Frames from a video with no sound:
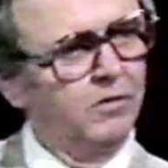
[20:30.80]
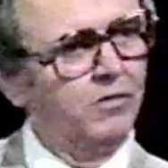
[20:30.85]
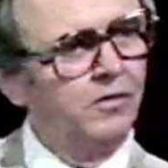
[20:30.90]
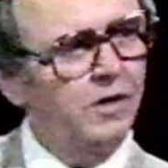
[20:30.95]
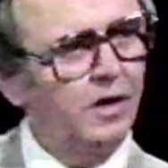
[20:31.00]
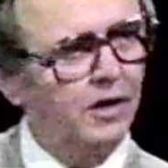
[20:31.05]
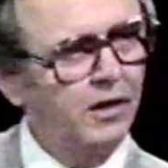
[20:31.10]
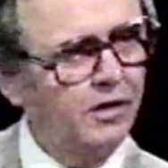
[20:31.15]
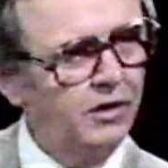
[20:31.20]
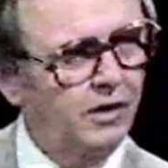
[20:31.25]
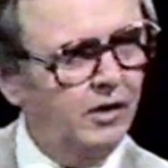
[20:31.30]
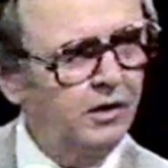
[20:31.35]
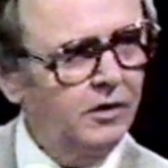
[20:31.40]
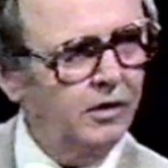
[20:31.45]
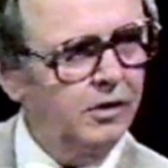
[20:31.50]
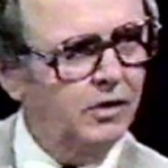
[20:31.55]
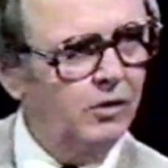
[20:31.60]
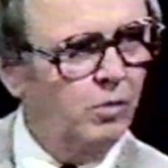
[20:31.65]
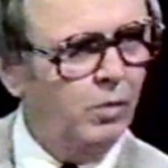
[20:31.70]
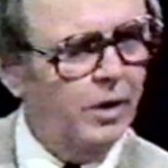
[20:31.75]
is
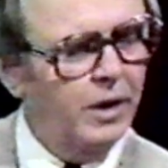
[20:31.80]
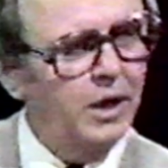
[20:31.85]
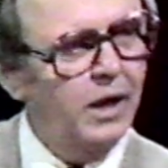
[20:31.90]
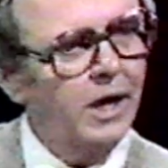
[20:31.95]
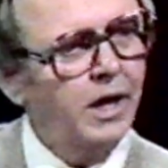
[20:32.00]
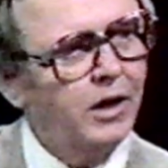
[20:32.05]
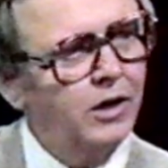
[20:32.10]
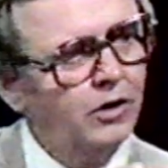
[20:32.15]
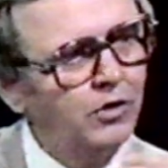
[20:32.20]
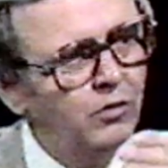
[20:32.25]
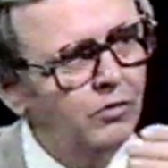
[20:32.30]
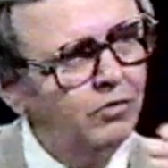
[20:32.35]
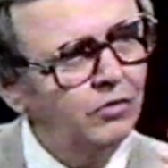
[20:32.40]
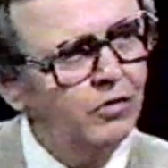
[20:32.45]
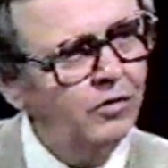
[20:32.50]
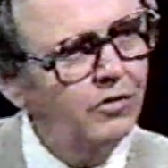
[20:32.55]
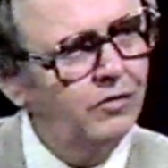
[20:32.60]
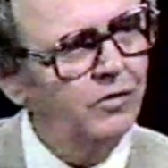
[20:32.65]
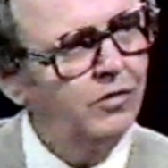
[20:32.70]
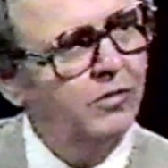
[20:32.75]
taken away and a
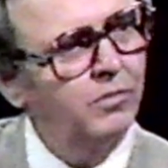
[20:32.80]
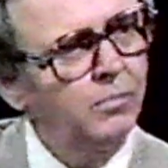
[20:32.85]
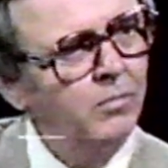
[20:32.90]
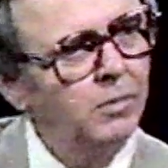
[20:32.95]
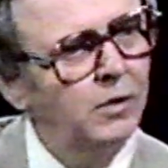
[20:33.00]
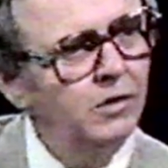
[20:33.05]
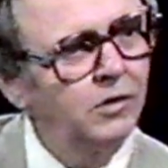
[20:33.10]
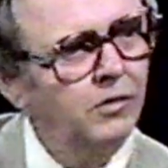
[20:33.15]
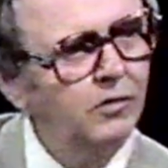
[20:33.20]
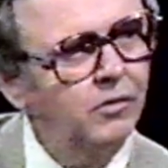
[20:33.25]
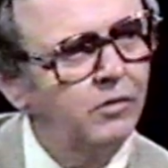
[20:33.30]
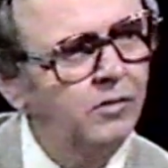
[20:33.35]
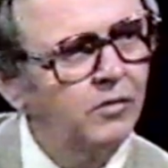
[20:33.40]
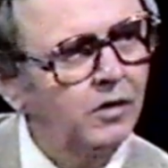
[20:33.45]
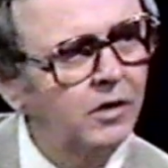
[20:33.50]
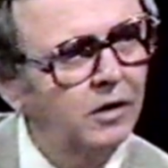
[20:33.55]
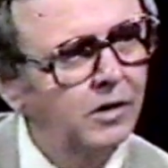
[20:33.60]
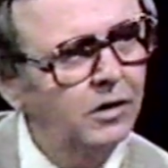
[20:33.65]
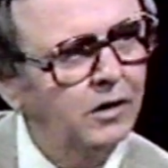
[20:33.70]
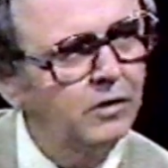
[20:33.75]
new system
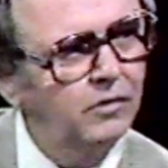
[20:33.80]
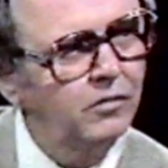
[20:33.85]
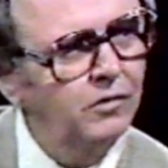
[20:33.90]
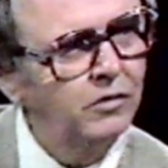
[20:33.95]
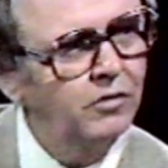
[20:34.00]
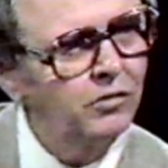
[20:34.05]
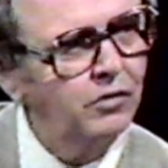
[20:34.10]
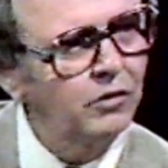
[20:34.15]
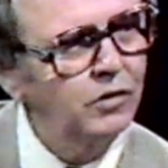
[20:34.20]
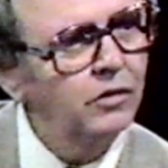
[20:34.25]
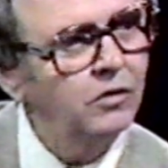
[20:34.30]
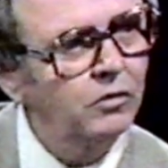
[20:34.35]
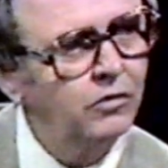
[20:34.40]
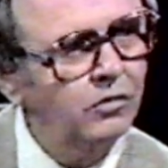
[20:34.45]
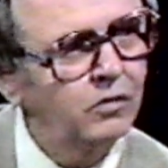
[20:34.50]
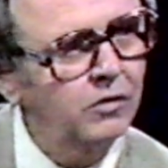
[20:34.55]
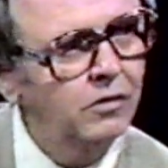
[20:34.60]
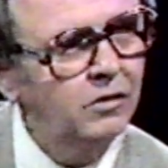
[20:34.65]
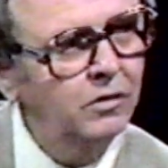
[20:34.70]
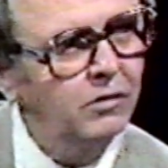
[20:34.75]
is
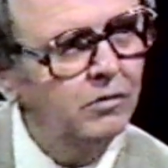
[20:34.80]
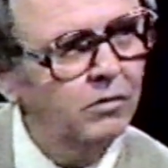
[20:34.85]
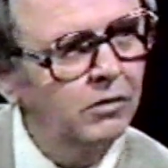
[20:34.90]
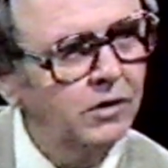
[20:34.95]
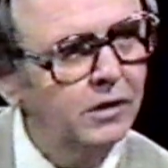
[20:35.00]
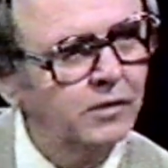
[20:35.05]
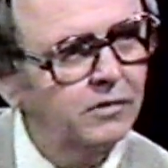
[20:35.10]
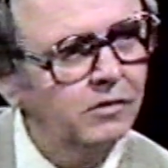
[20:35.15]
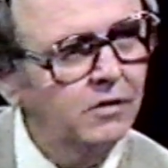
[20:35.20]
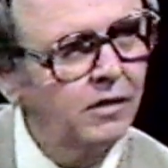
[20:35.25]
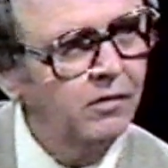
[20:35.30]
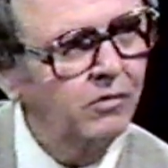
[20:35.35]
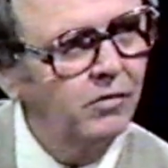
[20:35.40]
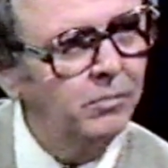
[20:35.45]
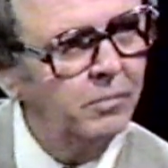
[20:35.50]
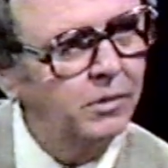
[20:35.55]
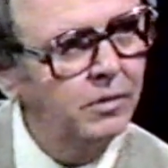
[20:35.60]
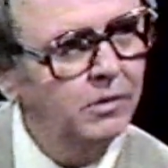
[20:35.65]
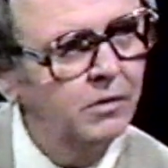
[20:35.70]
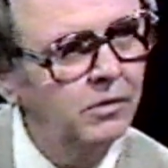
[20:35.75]
introduced with less
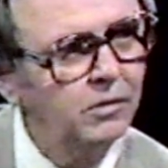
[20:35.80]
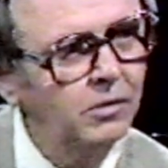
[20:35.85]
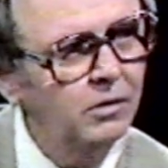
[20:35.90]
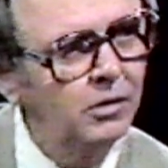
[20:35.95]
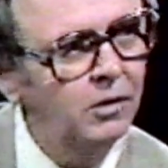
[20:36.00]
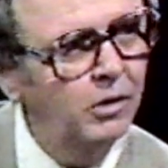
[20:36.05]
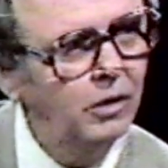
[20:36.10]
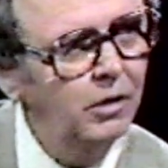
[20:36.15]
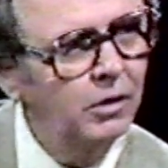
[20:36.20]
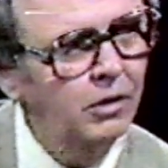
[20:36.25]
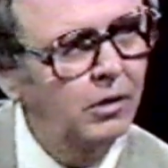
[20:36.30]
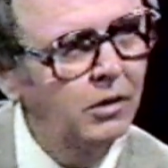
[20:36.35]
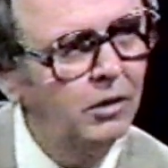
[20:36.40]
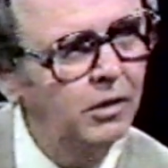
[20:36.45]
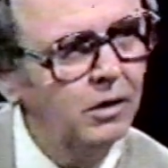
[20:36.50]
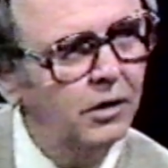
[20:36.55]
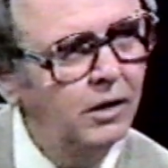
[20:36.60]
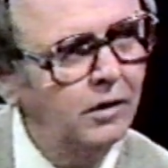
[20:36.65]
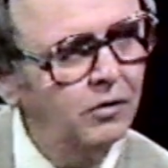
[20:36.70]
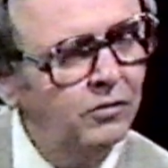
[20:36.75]
government,
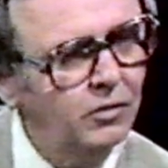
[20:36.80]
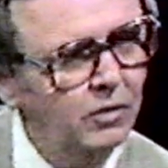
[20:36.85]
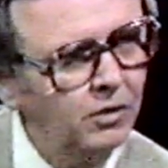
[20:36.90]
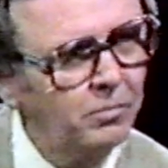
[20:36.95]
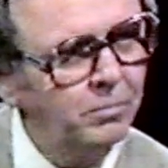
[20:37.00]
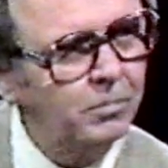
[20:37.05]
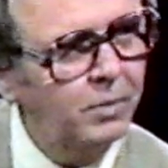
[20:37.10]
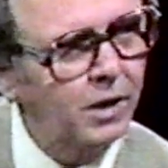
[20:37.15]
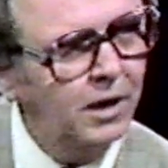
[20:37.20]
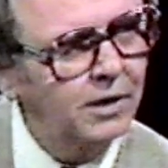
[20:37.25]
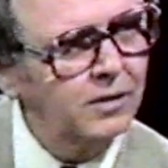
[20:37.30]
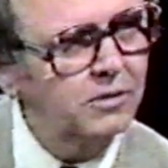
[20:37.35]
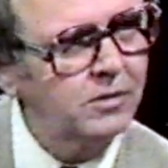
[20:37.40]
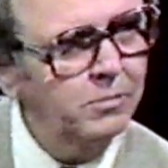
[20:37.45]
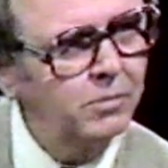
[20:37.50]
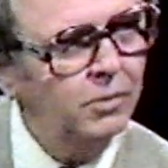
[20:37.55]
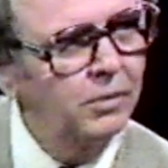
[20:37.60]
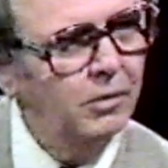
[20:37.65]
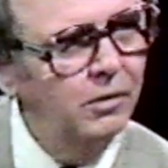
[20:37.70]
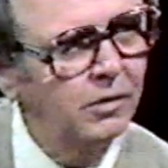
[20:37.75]
isn't it
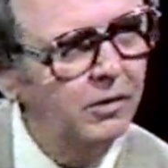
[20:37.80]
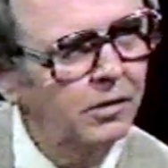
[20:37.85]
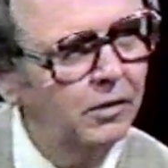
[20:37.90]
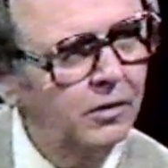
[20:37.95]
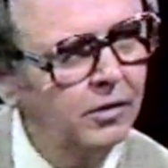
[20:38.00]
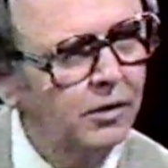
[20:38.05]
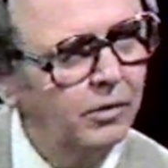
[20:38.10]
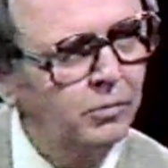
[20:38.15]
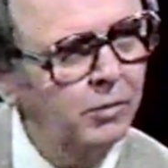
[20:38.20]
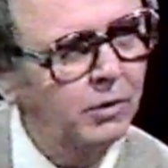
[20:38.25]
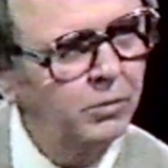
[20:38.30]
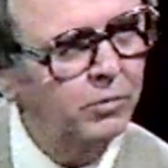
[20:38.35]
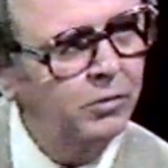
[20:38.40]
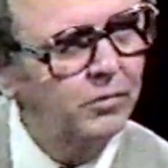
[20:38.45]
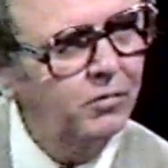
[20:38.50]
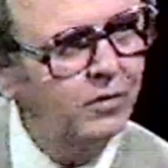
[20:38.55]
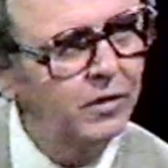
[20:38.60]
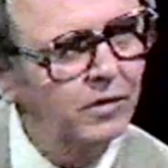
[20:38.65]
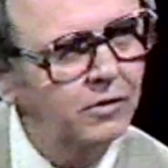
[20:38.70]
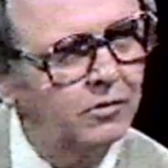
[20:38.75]
possible that we
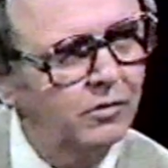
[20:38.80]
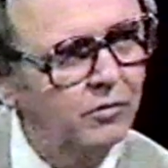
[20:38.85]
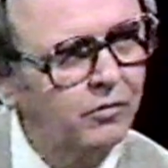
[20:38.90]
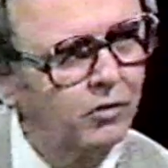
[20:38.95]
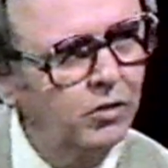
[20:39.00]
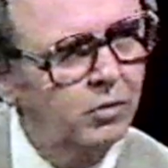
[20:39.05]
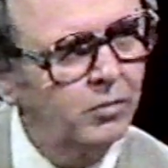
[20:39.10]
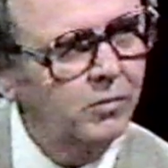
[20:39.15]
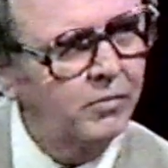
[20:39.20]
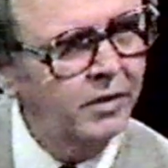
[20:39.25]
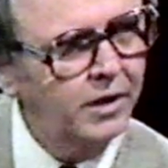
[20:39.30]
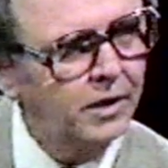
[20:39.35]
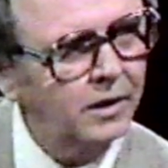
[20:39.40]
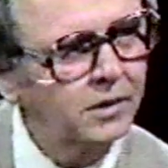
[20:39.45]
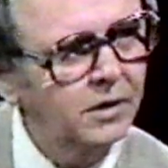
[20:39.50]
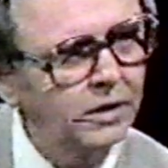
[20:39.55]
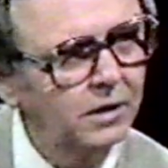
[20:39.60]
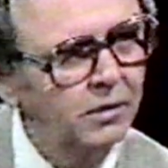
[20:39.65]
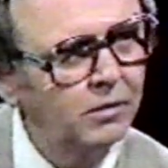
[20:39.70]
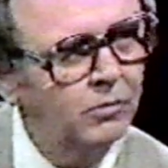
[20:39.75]
would face a form of
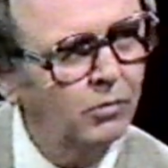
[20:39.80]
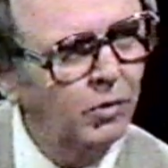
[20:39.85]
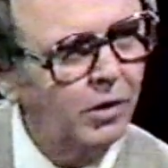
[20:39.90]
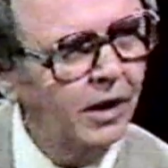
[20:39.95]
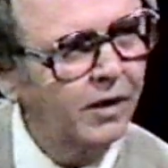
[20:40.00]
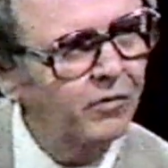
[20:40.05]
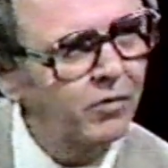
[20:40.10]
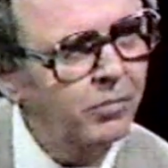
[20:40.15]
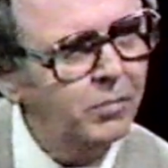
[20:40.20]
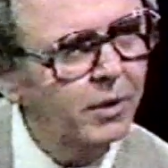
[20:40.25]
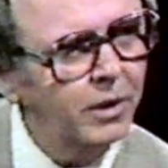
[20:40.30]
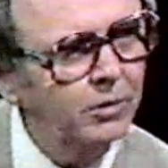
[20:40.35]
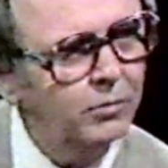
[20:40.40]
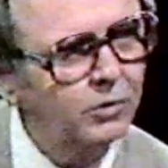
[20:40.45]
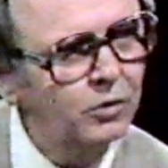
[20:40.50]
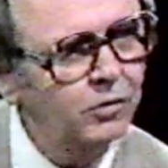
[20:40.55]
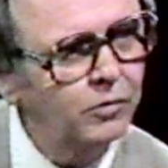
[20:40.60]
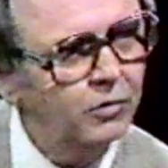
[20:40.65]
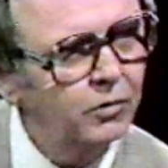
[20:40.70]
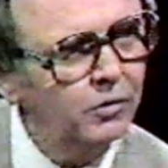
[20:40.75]
anarchy where
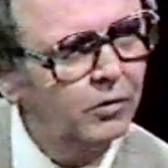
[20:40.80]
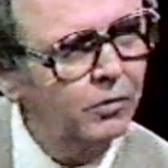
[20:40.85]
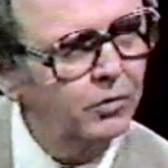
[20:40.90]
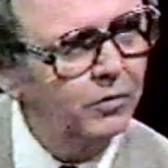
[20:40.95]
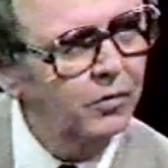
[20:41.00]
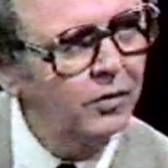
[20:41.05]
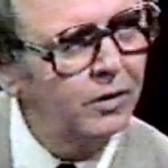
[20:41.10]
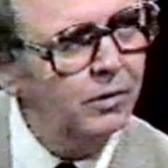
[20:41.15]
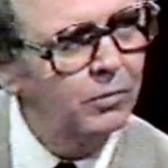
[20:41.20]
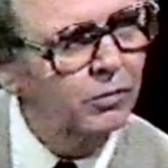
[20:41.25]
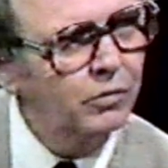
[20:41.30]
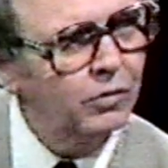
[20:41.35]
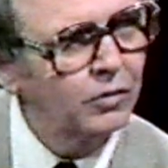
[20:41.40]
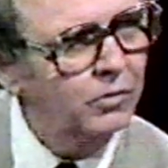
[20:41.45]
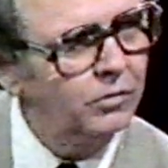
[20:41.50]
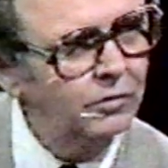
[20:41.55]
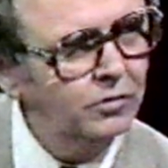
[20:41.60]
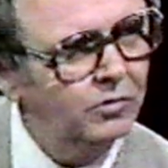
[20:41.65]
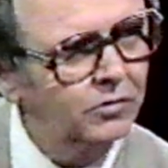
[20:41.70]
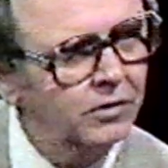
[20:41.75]
everybody would do their own thing
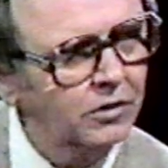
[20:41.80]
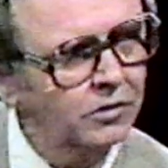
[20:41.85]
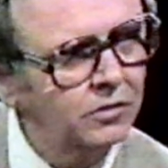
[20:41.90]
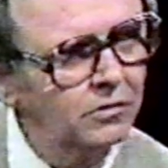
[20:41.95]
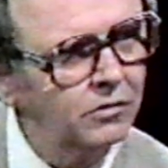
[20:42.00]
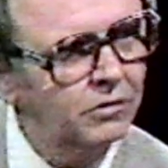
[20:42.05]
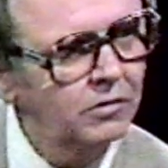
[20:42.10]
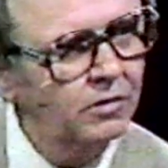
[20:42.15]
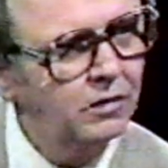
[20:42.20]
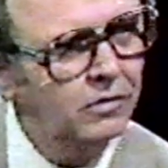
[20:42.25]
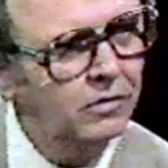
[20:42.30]
with no restrictions?